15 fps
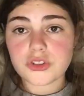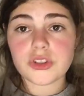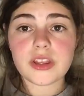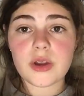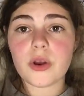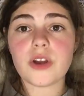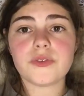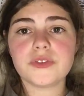So
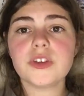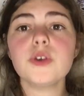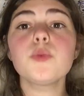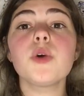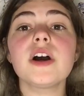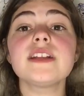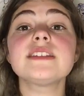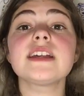there are a few
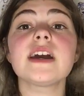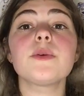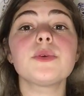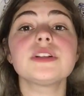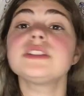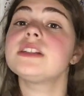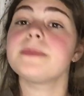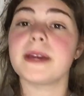words that I
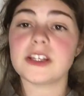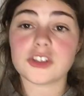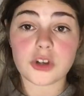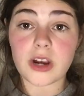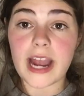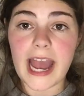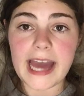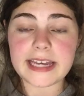wanted to make
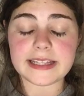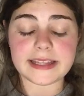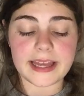sure I had in